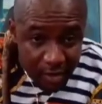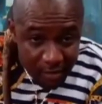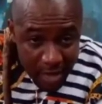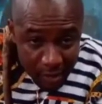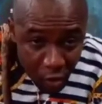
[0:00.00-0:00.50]

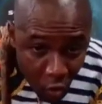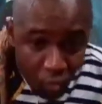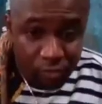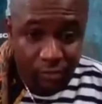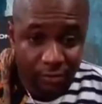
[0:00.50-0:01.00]
Yeah
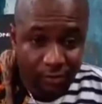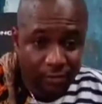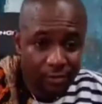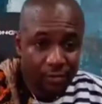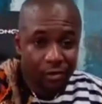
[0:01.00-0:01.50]
do.
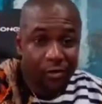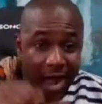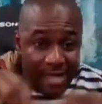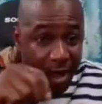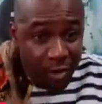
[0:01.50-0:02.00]

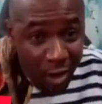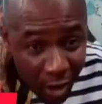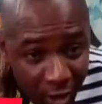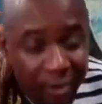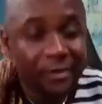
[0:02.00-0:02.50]
Wa da we
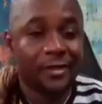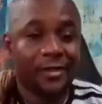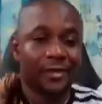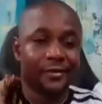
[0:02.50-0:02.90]
ho.